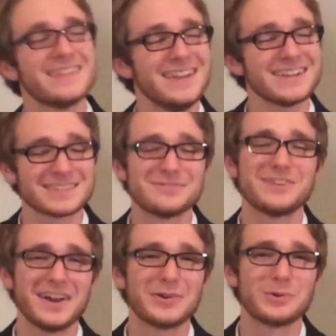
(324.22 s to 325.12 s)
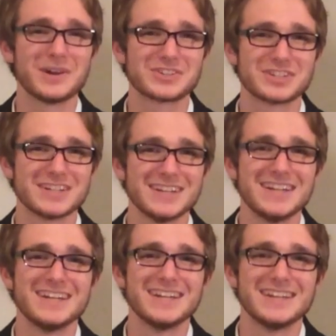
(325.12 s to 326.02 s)
The next and final question
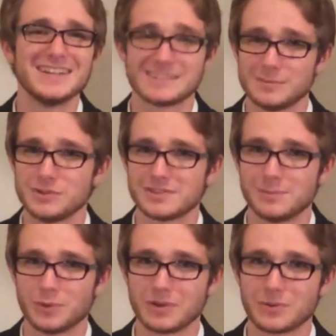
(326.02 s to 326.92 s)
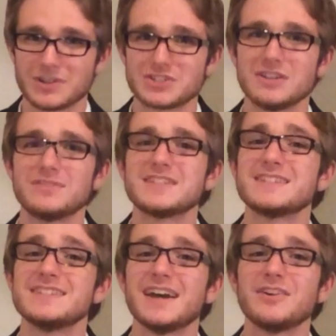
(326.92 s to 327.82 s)
is the most important question of
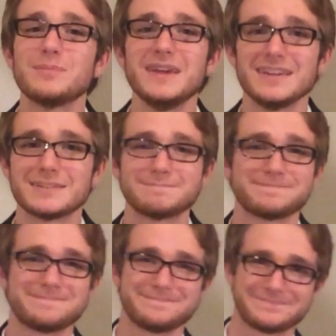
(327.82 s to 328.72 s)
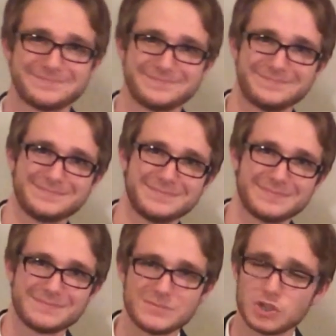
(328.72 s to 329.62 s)
this entire debate.
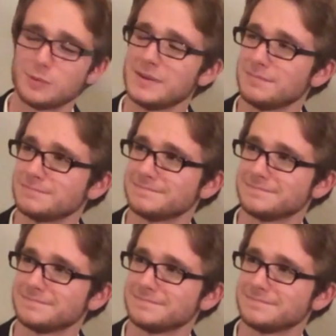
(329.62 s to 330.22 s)
Gentlemen,